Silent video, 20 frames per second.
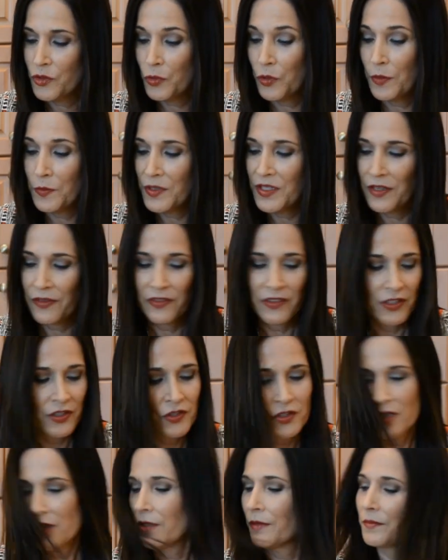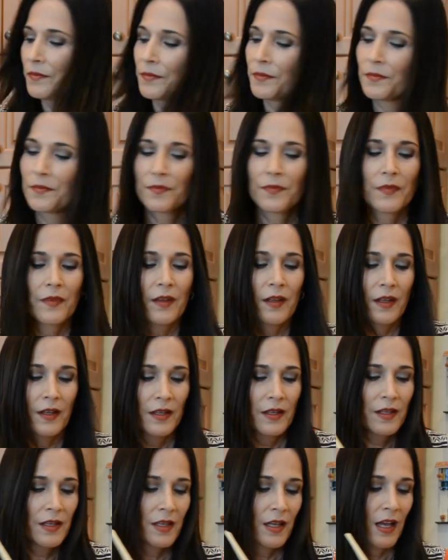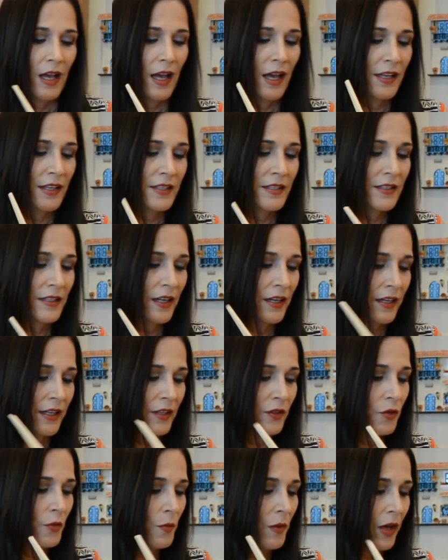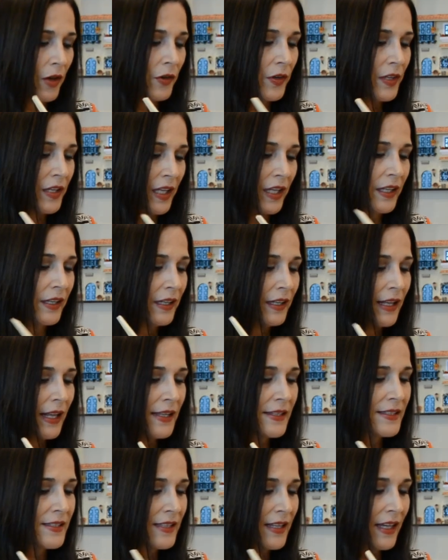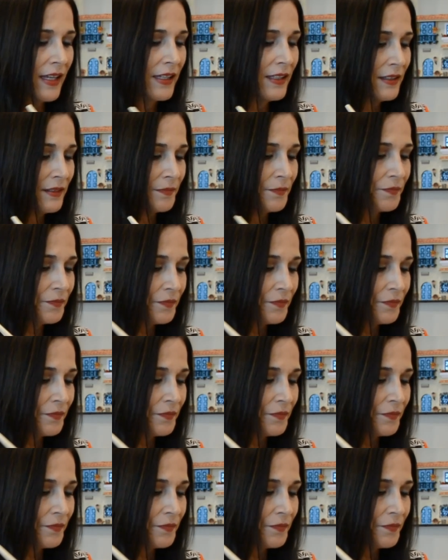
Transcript: ceviche. I started to marinate it last night